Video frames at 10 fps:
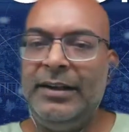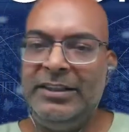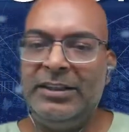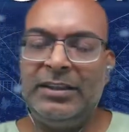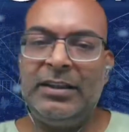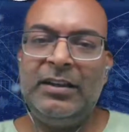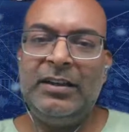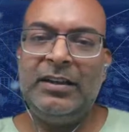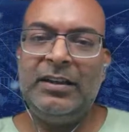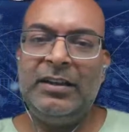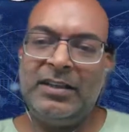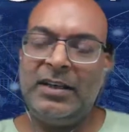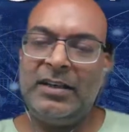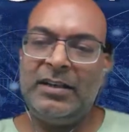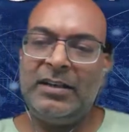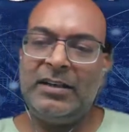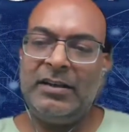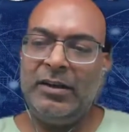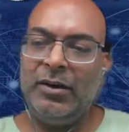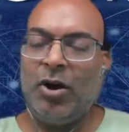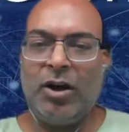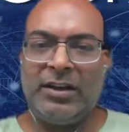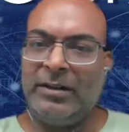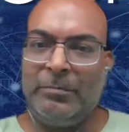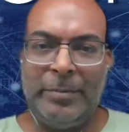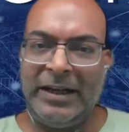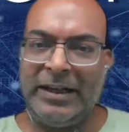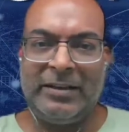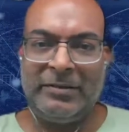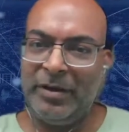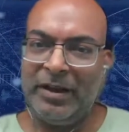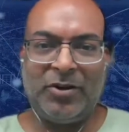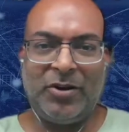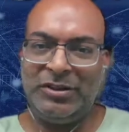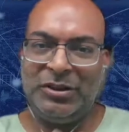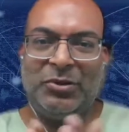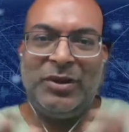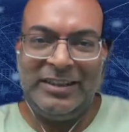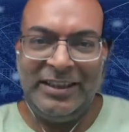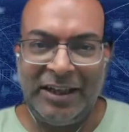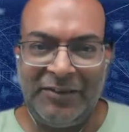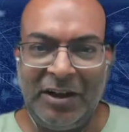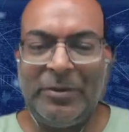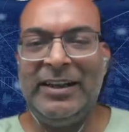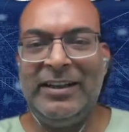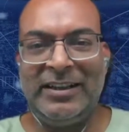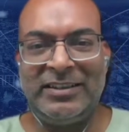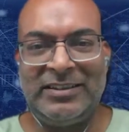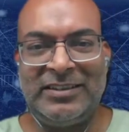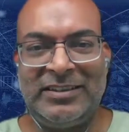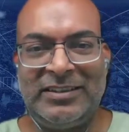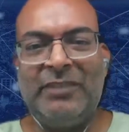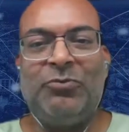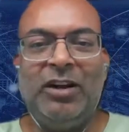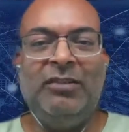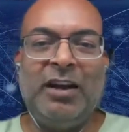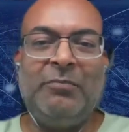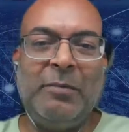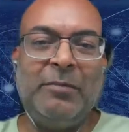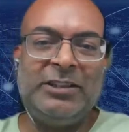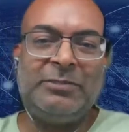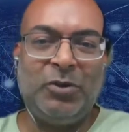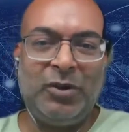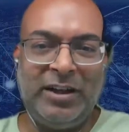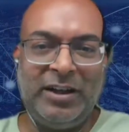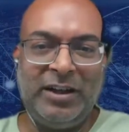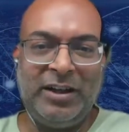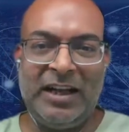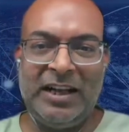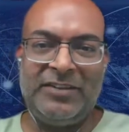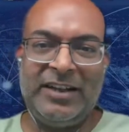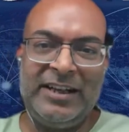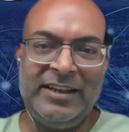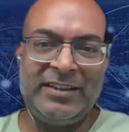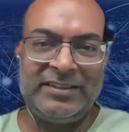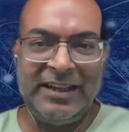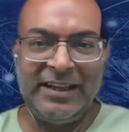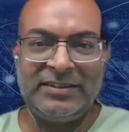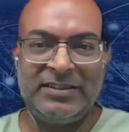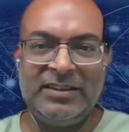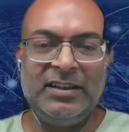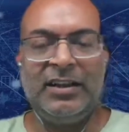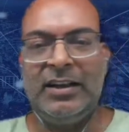Digital is a long-term bet because, I think everybody understands that world will be much more digital 5-10 years hence.